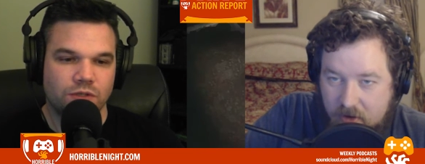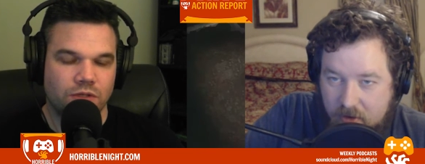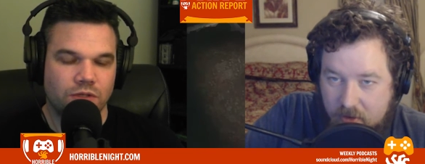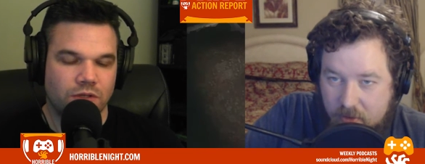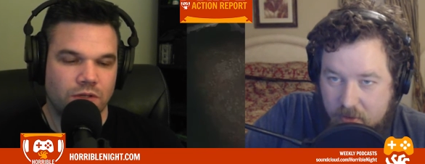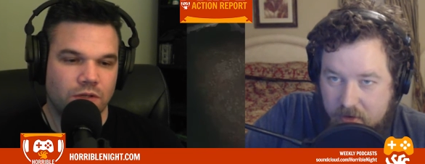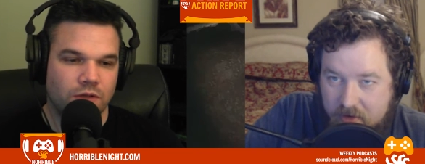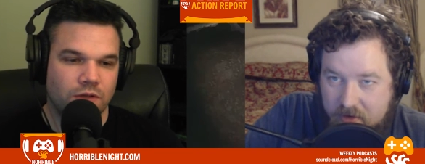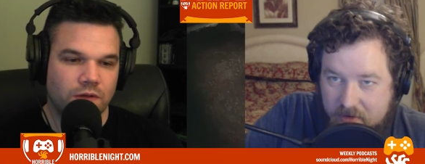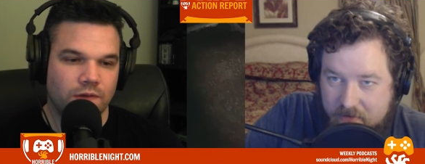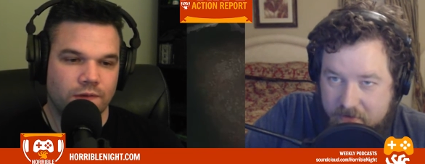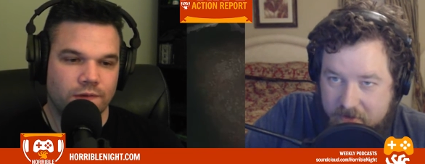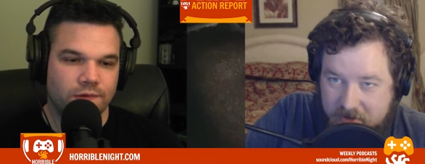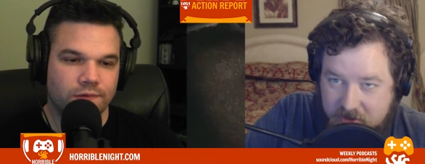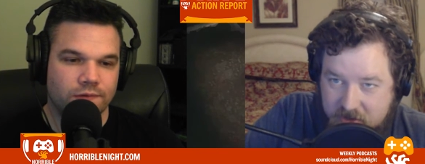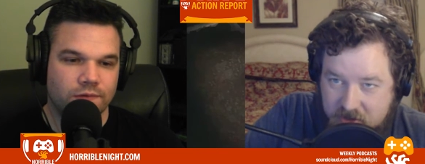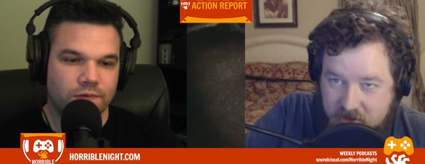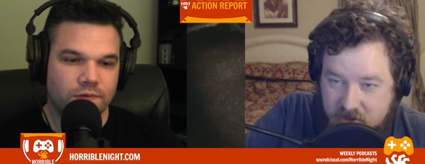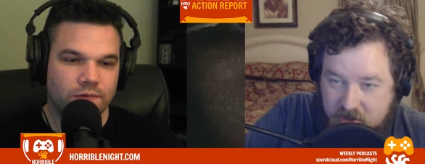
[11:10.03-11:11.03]
Speaker 1: according to
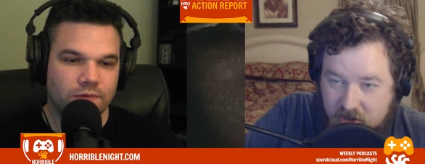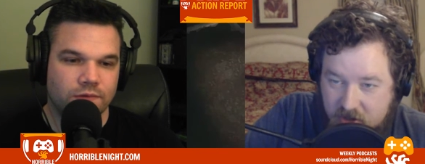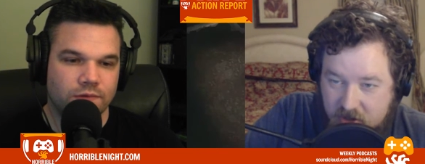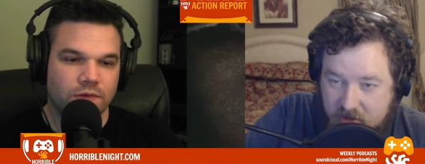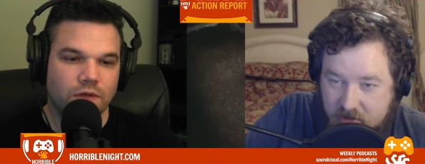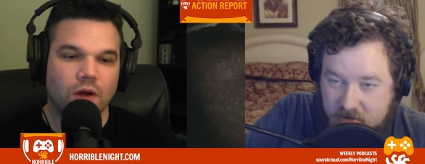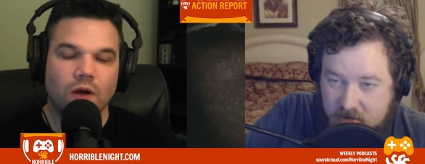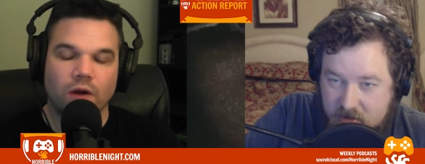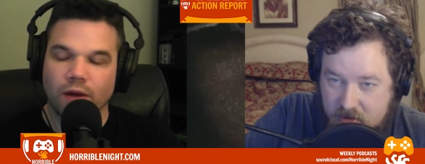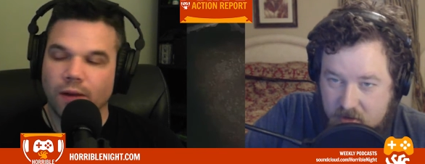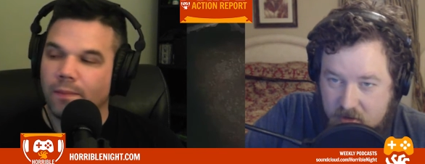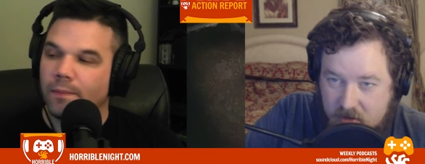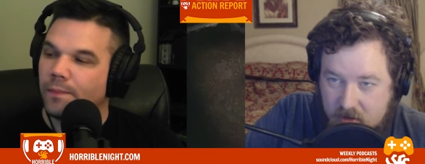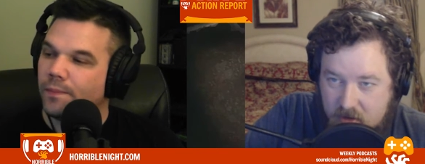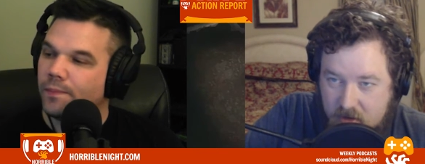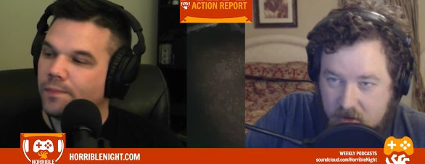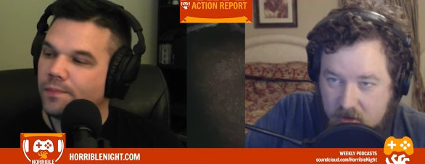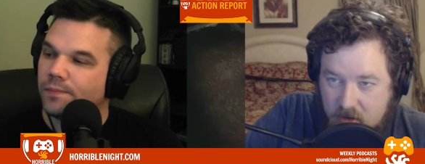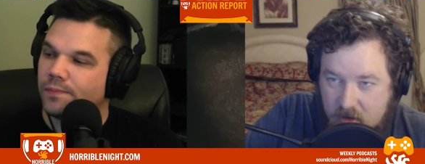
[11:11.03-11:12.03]
VGChartz. Okay.
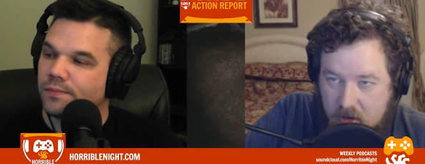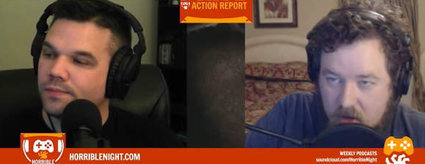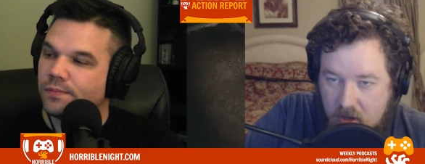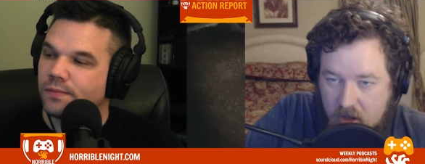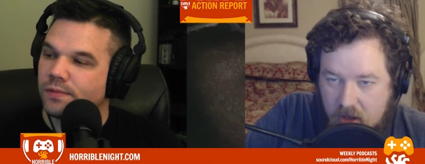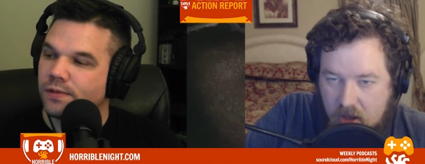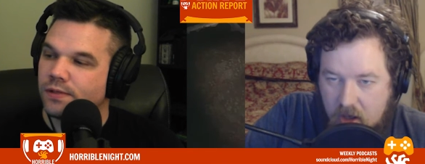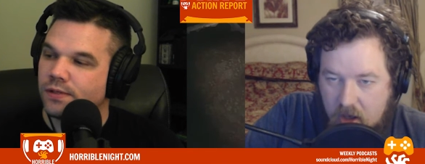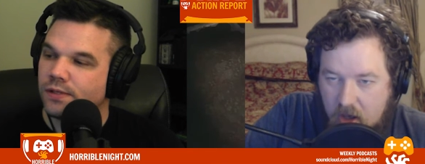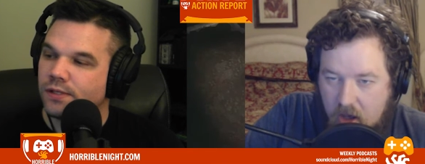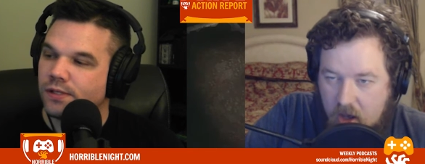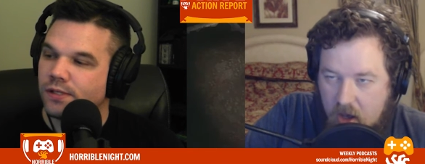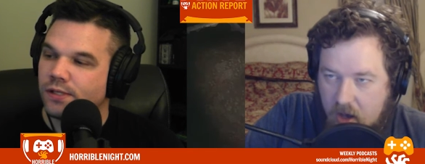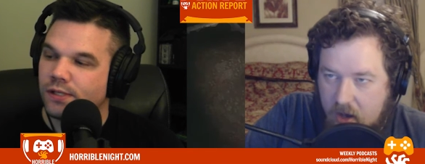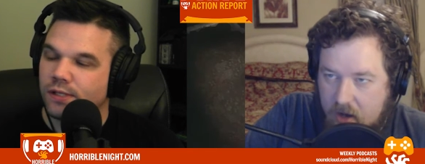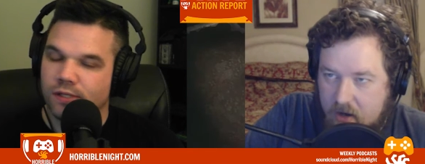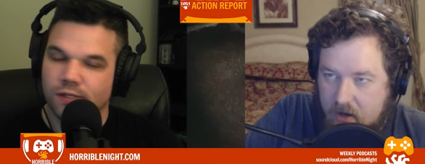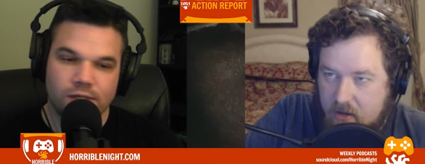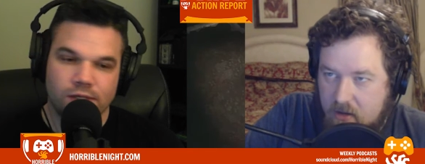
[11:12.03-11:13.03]
Uh,
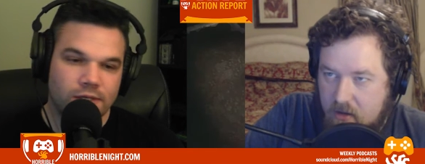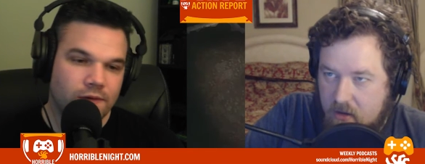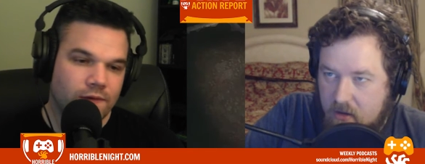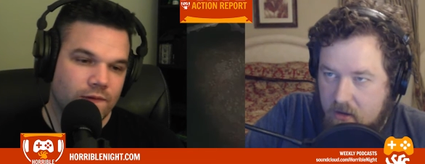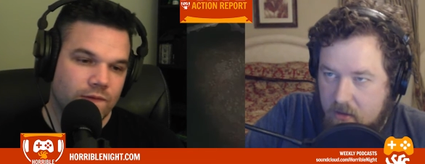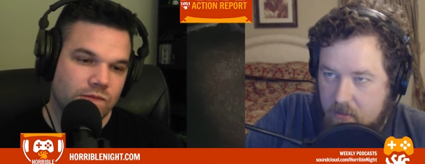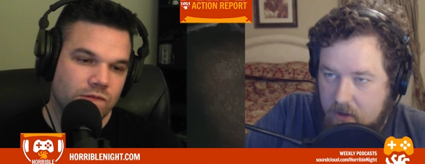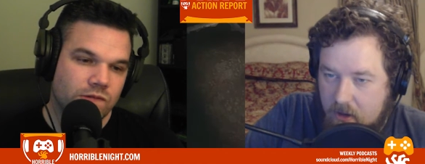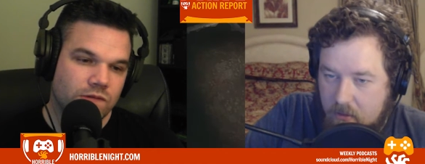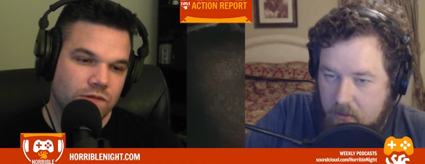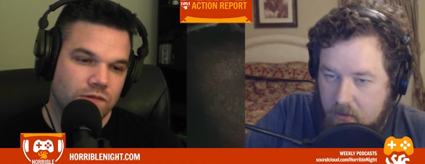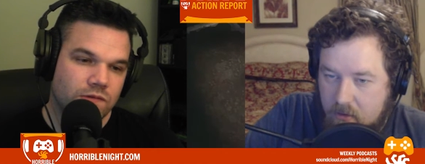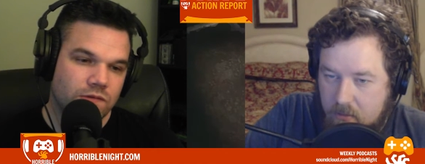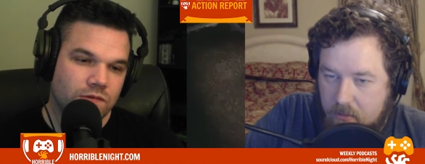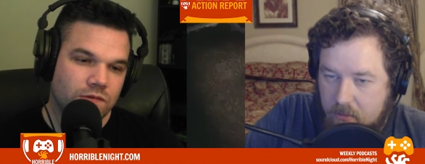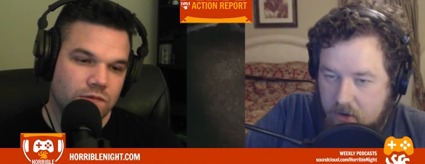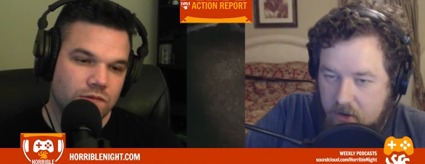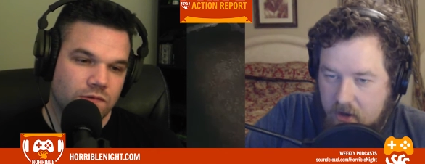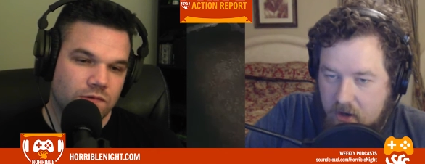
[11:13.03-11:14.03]
I didn't look up that one,
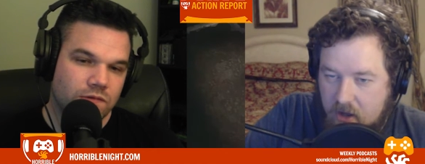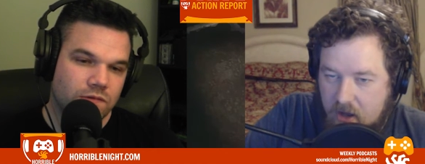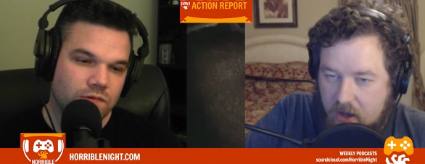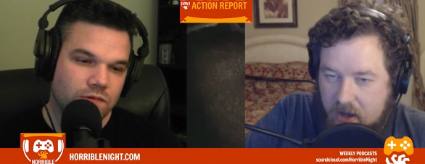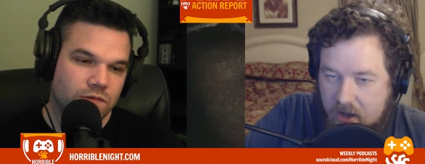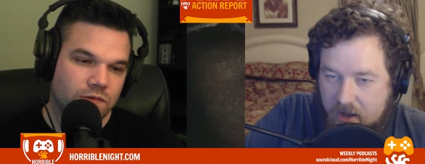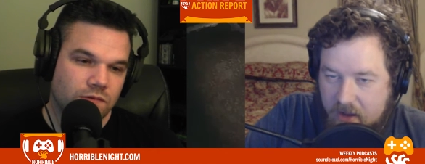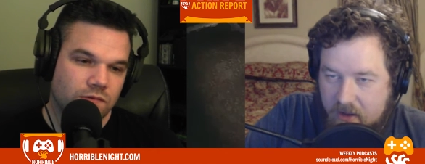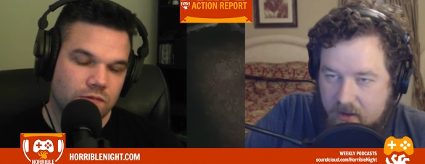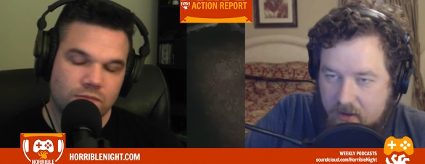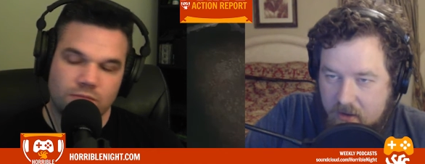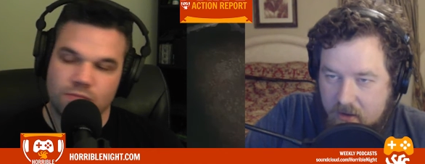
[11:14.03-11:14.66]
but uh,